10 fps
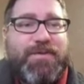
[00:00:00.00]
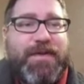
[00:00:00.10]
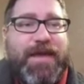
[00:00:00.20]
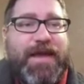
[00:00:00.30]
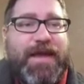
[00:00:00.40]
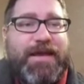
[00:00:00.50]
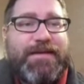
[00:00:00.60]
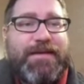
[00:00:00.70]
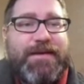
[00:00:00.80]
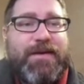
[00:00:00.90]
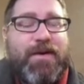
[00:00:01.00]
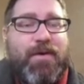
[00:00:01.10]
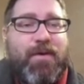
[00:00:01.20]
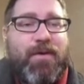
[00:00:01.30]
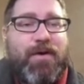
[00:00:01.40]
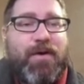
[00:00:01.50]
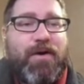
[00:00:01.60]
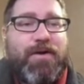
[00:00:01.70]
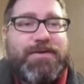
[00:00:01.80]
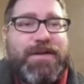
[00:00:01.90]
when they hit, or
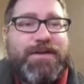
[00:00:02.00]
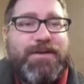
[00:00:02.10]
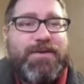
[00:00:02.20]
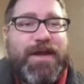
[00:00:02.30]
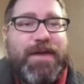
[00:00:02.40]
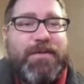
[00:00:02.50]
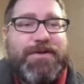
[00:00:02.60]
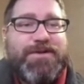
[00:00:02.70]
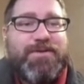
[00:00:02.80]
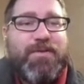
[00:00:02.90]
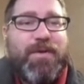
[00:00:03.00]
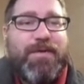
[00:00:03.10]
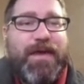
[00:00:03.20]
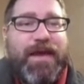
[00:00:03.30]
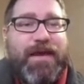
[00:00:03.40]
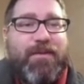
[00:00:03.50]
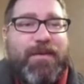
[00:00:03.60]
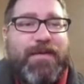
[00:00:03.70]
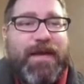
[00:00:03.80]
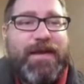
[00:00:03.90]
cards that do damage when
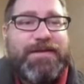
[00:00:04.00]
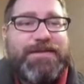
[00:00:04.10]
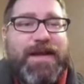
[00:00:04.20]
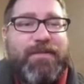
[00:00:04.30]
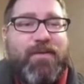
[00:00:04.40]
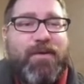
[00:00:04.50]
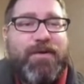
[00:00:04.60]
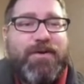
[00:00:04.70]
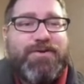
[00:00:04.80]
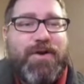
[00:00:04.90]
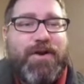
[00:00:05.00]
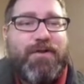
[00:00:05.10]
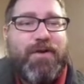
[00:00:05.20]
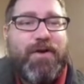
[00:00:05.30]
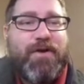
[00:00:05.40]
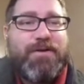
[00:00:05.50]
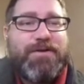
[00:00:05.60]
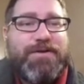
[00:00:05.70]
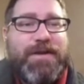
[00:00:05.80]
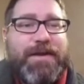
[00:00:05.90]
they stay aboard, or they're drawing you
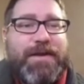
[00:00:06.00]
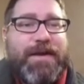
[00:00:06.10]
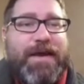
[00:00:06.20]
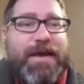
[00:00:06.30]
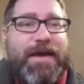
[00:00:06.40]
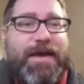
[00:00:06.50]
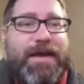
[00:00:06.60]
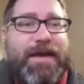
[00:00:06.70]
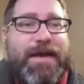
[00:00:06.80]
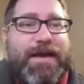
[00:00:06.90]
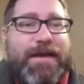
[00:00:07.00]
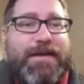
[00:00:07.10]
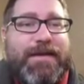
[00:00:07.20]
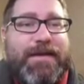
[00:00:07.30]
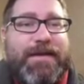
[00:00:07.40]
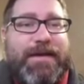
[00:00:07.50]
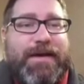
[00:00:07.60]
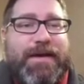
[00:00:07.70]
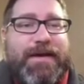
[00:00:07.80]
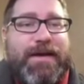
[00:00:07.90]
cards. And
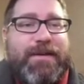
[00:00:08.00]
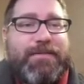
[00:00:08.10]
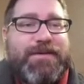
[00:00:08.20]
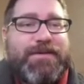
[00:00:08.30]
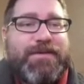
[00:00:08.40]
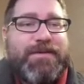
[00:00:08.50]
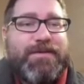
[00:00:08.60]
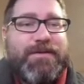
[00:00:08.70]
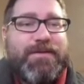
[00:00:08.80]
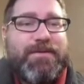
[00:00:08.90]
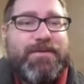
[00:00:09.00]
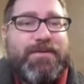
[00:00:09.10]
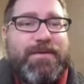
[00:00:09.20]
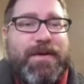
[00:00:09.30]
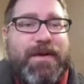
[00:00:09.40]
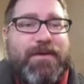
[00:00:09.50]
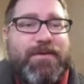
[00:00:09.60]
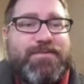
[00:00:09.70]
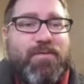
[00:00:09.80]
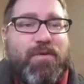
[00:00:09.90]
I know
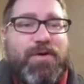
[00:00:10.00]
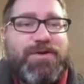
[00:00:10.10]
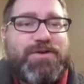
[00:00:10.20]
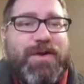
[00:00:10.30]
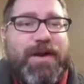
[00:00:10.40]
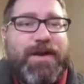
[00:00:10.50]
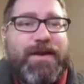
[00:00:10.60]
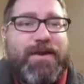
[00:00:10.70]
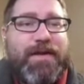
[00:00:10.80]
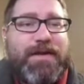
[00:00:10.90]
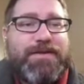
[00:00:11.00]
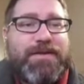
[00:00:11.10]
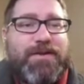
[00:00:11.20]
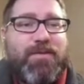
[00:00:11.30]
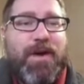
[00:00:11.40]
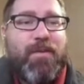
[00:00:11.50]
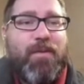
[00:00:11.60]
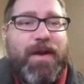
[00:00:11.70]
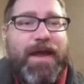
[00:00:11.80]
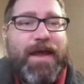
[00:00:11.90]
there's Mortar Strike in here. That's a good one I
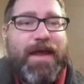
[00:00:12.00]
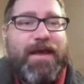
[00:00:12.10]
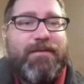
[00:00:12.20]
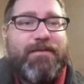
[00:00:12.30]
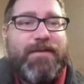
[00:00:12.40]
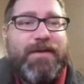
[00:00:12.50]
want to have.